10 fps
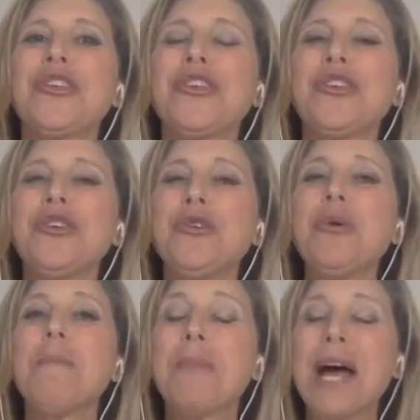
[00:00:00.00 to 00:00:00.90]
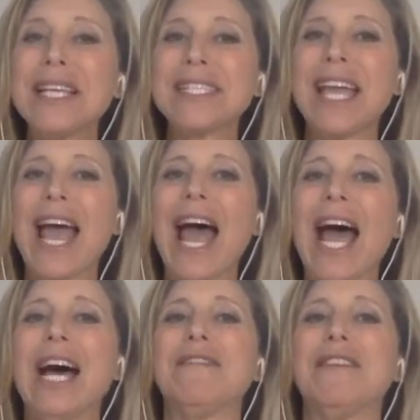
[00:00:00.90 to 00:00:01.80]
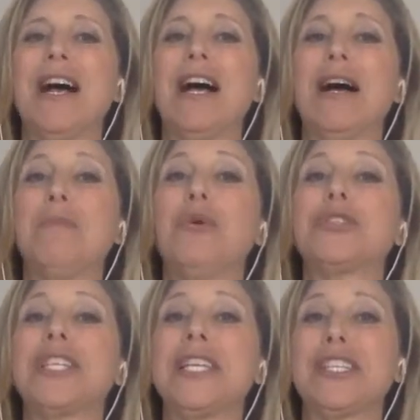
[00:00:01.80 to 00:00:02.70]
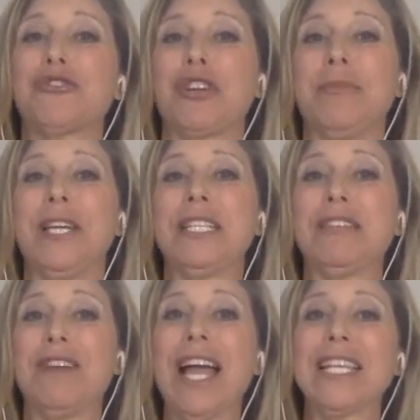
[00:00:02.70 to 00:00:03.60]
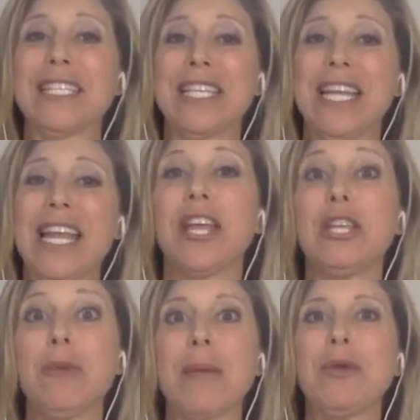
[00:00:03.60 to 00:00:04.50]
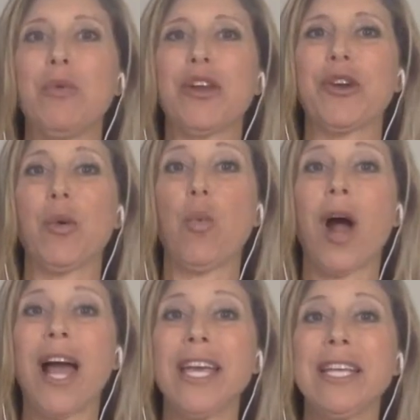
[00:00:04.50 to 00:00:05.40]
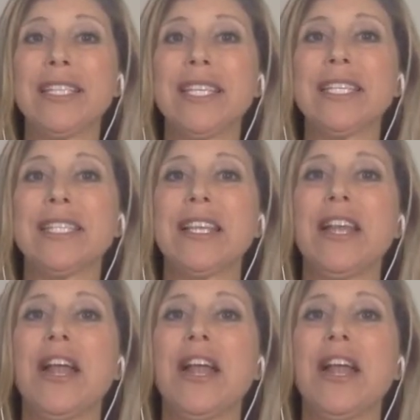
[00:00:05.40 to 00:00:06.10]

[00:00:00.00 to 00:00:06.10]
you must have a multi-streaming device. And you might be wondering, why is this?